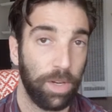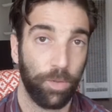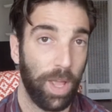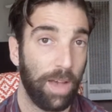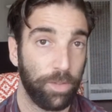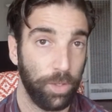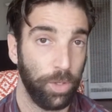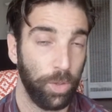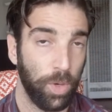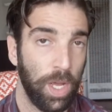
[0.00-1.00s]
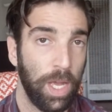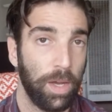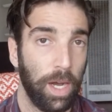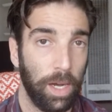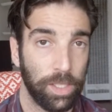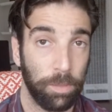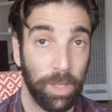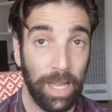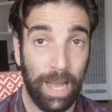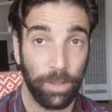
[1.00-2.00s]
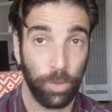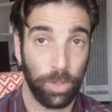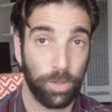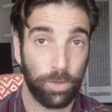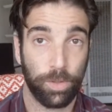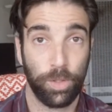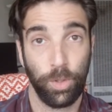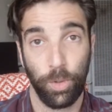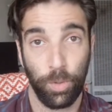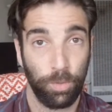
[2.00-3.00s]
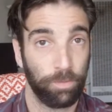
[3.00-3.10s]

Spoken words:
if we have to do some of the lives with 2